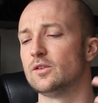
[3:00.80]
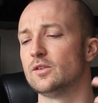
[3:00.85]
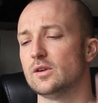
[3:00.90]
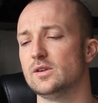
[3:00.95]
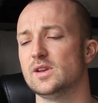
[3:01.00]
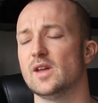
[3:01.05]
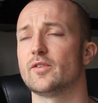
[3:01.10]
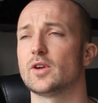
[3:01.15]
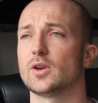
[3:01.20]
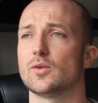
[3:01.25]
so
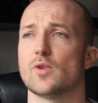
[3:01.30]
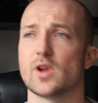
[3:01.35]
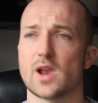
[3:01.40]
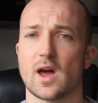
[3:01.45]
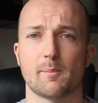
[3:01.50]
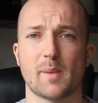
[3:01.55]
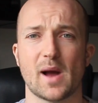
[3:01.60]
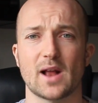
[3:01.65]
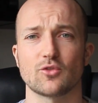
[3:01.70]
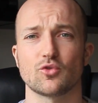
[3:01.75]
you're never going to run
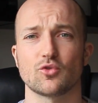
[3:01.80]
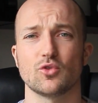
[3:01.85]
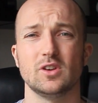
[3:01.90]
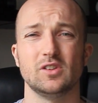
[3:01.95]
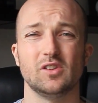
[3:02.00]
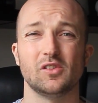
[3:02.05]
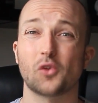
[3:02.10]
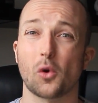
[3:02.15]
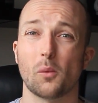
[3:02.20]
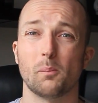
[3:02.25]
out of
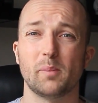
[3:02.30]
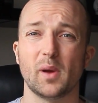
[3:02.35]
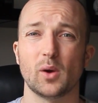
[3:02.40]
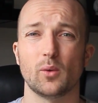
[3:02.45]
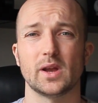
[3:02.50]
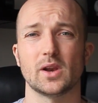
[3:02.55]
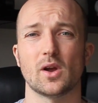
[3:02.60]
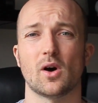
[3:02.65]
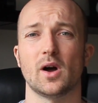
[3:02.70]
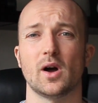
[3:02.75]
batteries it's got
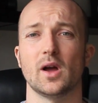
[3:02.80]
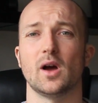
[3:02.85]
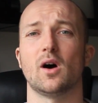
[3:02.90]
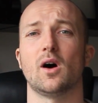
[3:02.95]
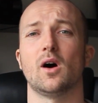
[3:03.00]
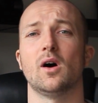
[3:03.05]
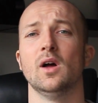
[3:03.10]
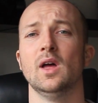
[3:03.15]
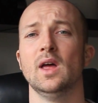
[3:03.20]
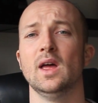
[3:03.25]
built-in
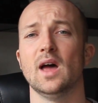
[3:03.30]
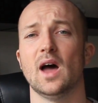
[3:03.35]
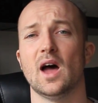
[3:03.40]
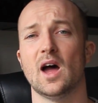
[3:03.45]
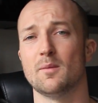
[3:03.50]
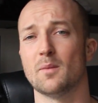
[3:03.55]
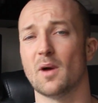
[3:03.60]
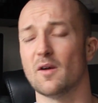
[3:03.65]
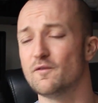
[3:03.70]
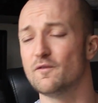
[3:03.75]
IR
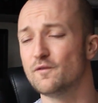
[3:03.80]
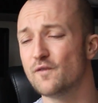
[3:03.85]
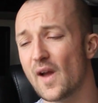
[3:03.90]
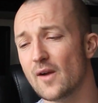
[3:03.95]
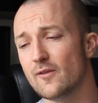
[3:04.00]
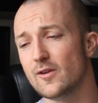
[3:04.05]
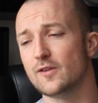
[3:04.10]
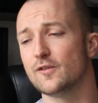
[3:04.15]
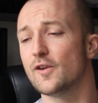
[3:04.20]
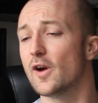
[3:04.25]
um, a
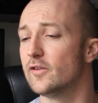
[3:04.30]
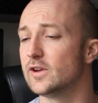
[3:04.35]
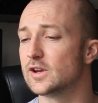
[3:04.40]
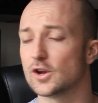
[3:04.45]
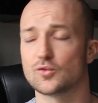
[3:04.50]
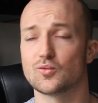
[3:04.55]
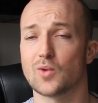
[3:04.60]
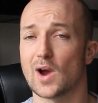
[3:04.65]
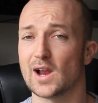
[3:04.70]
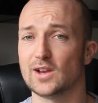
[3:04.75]
very very
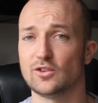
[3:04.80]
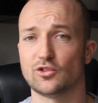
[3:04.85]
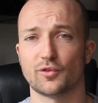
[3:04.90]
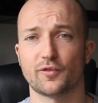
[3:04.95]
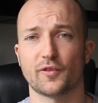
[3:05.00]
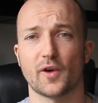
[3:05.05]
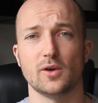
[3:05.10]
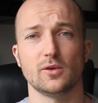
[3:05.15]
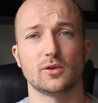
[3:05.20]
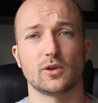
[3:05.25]
good range of
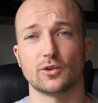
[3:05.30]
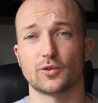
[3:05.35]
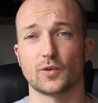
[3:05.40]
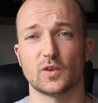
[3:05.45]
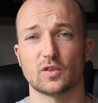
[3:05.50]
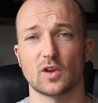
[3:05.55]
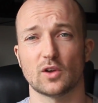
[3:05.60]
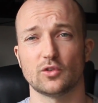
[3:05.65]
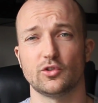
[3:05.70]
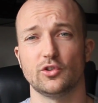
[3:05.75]
focus
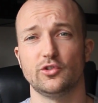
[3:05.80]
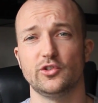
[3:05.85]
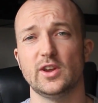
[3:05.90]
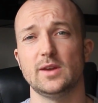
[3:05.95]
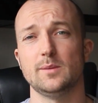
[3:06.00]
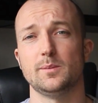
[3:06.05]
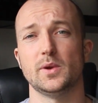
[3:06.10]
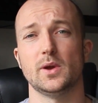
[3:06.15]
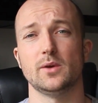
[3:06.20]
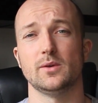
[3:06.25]
for such a
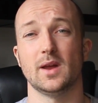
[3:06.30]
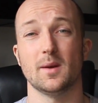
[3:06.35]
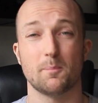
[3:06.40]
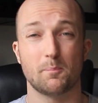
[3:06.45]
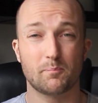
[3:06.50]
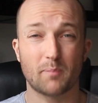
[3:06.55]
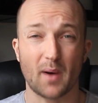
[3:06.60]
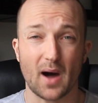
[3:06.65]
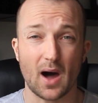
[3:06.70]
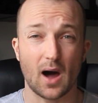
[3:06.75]
cheap
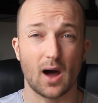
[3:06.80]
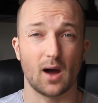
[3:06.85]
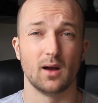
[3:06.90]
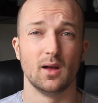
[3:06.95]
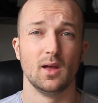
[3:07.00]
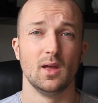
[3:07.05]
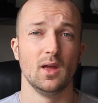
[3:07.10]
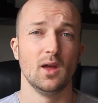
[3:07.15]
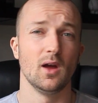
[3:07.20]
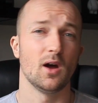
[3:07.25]
unit
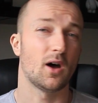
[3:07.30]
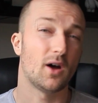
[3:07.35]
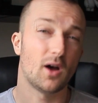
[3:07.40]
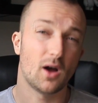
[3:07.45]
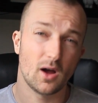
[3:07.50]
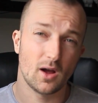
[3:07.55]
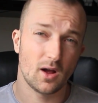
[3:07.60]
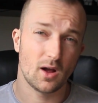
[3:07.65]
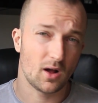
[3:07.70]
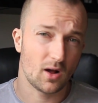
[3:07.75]
but
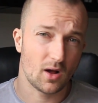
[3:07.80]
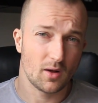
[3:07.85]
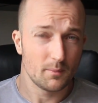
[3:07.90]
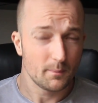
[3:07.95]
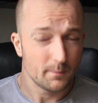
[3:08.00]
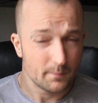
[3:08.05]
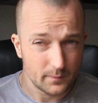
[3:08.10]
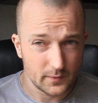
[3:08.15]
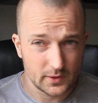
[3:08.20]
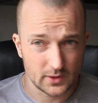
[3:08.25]

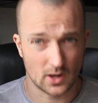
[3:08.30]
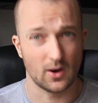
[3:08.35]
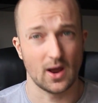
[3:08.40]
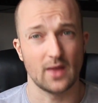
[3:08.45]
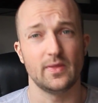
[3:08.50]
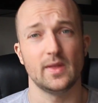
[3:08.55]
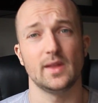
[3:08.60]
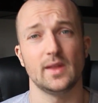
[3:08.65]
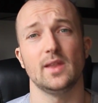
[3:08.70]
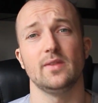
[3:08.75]
you know,
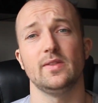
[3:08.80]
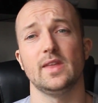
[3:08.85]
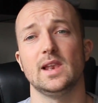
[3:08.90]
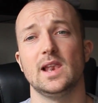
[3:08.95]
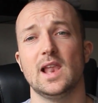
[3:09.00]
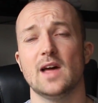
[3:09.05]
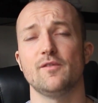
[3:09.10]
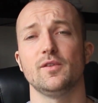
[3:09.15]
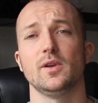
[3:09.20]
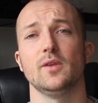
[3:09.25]
and the, the
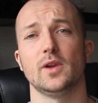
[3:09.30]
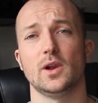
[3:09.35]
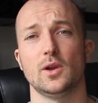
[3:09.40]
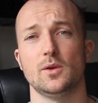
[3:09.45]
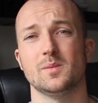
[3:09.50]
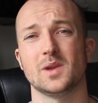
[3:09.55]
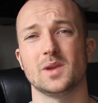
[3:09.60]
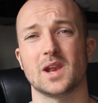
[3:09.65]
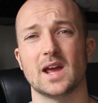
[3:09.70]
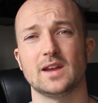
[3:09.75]
level of
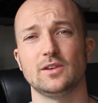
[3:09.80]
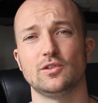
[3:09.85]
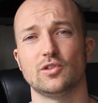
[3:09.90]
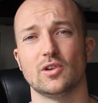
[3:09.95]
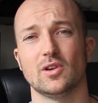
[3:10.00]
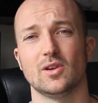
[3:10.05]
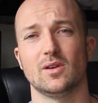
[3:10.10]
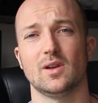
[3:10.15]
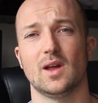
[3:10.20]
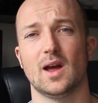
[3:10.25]

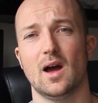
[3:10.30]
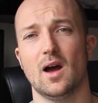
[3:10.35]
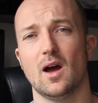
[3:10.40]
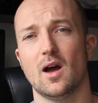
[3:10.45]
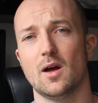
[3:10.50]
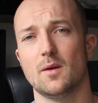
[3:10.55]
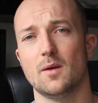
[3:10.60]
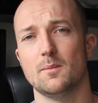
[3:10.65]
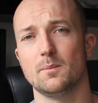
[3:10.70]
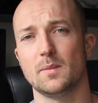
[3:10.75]
illumination
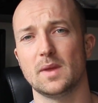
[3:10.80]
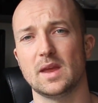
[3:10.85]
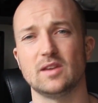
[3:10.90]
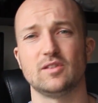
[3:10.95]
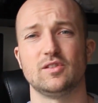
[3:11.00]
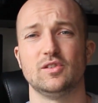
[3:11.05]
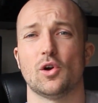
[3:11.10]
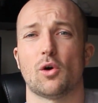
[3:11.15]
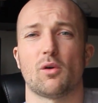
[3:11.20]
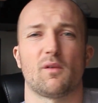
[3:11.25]
um,
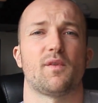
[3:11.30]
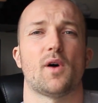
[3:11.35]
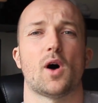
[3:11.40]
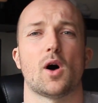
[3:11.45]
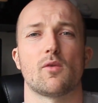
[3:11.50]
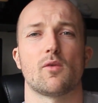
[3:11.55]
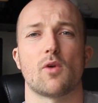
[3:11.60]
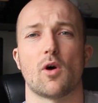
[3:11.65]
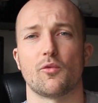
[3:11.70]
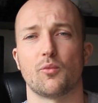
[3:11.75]
is not
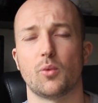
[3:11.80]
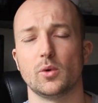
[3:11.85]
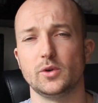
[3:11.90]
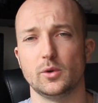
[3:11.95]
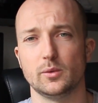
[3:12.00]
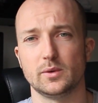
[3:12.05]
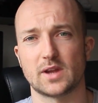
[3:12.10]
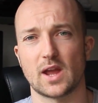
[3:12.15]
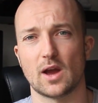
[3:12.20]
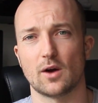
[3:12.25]
far off what
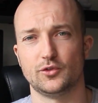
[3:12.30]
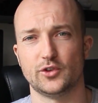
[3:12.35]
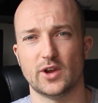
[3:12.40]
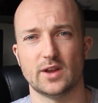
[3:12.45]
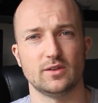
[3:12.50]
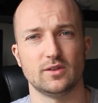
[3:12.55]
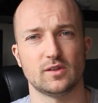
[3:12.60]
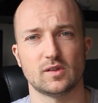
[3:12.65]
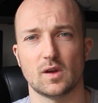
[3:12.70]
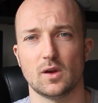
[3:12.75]
you would get off
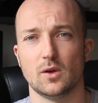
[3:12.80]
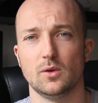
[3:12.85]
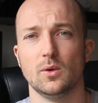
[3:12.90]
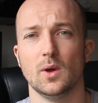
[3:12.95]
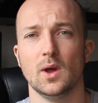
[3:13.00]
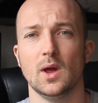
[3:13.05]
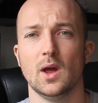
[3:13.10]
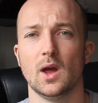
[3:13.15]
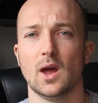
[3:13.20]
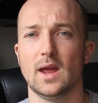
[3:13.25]
Gen
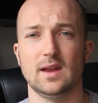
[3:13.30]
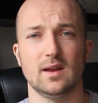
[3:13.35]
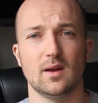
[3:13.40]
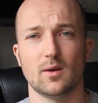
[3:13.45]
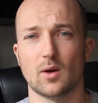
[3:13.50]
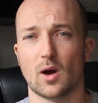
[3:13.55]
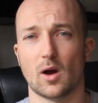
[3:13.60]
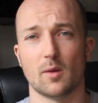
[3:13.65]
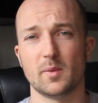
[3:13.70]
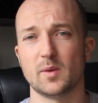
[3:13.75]
2.
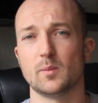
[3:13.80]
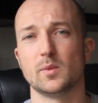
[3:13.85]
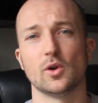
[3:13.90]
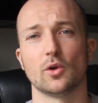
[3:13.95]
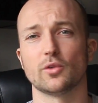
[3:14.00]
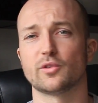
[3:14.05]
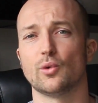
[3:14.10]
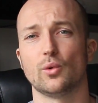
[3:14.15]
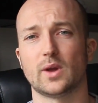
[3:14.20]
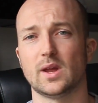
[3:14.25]
It, I mean, we're
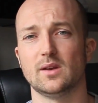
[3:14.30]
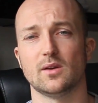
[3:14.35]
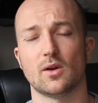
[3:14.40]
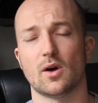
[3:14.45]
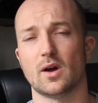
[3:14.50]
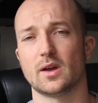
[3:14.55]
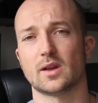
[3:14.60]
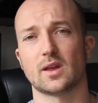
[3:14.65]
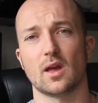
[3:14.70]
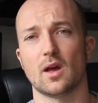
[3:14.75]
not talking
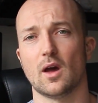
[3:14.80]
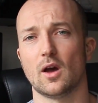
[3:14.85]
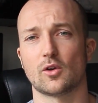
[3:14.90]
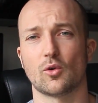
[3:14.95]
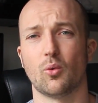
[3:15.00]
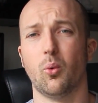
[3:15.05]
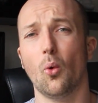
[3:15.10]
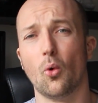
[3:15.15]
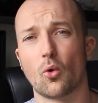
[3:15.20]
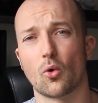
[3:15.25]
like a
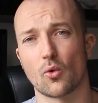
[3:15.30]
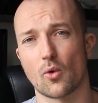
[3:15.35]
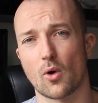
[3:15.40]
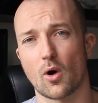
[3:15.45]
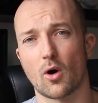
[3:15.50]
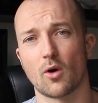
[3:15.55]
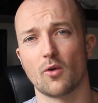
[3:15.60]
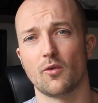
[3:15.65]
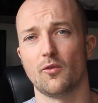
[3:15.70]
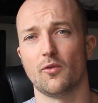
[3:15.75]
quarter
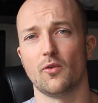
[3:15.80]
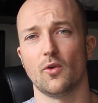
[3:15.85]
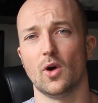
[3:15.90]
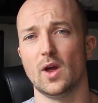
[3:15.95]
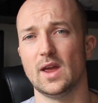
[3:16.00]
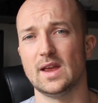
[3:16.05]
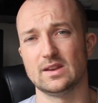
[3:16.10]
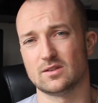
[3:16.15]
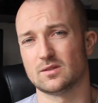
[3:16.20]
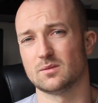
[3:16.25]
off,
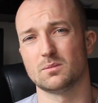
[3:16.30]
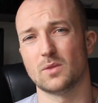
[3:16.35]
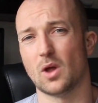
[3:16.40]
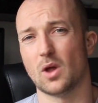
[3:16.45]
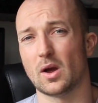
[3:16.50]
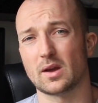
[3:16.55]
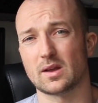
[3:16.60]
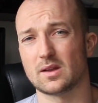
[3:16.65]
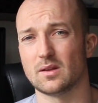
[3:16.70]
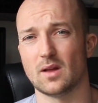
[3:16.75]
it's
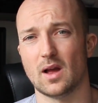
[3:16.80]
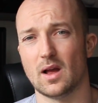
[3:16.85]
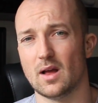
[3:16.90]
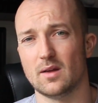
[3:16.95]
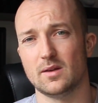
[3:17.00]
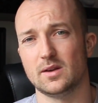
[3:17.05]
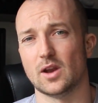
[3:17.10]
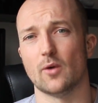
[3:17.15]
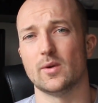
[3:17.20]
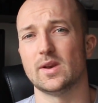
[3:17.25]
like,
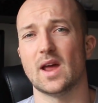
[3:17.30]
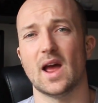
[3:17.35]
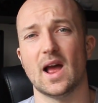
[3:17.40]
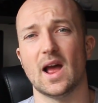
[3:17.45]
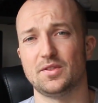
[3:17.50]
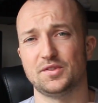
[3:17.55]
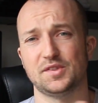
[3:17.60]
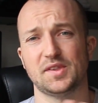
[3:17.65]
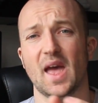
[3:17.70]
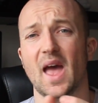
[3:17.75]
you know,
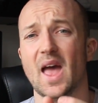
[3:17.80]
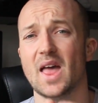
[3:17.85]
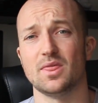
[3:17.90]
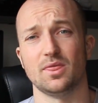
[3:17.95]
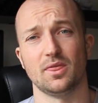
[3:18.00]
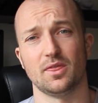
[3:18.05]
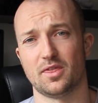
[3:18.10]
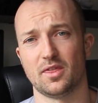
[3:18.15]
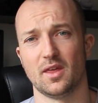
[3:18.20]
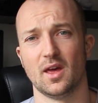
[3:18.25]
a
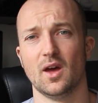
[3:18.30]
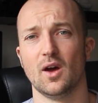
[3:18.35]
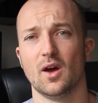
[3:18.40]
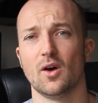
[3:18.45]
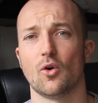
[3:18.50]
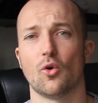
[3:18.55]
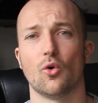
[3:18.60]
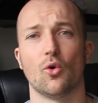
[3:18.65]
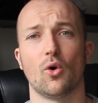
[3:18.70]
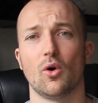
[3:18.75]
tenth
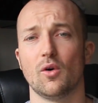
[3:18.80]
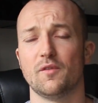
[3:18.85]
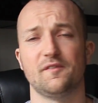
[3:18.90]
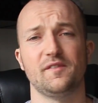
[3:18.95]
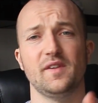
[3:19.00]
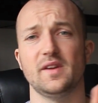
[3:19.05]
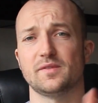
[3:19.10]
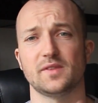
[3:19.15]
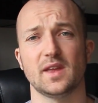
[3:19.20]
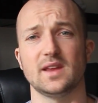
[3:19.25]
or a
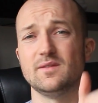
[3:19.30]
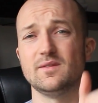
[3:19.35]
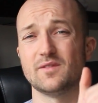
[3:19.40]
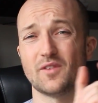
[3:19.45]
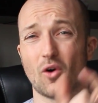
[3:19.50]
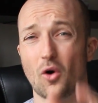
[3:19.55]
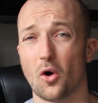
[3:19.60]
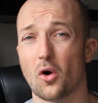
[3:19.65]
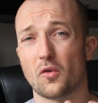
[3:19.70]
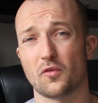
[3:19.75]

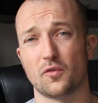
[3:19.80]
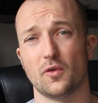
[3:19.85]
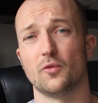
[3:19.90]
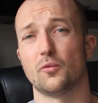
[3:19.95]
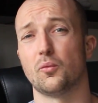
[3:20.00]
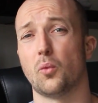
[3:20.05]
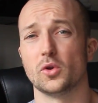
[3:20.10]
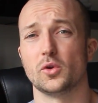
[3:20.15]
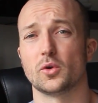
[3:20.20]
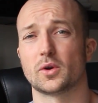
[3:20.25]
fifteenth off
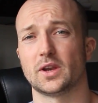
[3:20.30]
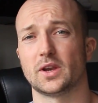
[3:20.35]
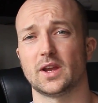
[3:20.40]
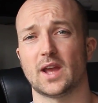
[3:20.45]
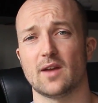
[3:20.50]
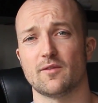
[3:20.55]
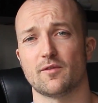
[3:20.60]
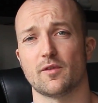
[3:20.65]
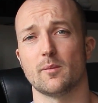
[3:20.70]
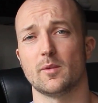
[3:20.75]
of what you're going
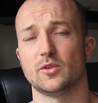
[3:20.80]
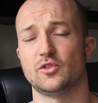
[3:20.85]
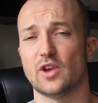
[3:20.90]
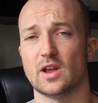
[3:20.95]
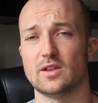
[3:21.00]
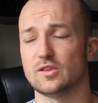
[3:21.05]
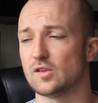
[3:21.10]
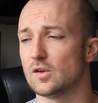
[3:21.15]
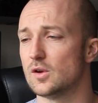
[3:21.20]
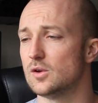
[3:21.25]
to get from a
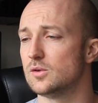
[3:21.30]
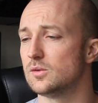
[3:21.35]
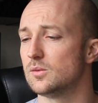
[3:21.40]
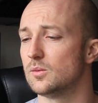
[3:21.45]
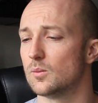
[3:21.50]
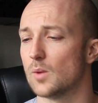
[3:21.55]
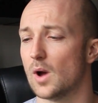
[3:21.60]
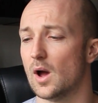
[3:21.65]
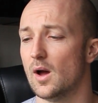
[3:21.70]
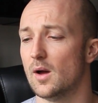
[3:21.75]
Gen
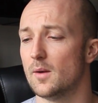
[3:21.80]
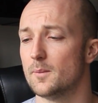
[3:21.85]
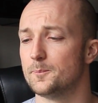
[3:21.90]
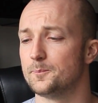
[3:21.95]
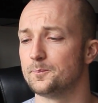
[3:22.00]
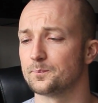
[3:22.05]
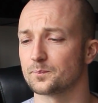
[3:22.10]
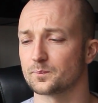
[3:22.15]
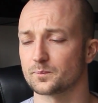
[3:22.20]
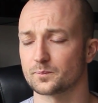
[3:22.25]
2
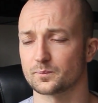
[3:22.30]
um,